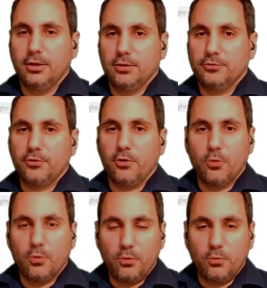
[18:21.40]
So
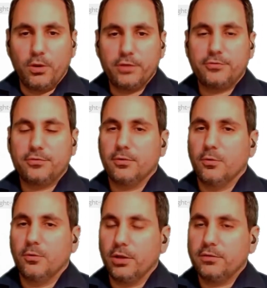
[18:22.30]

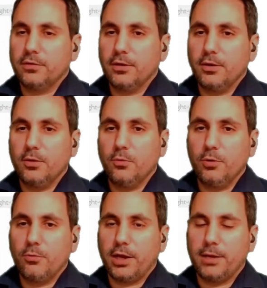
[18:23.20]
what we
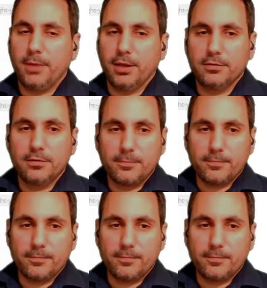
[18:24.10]
recommend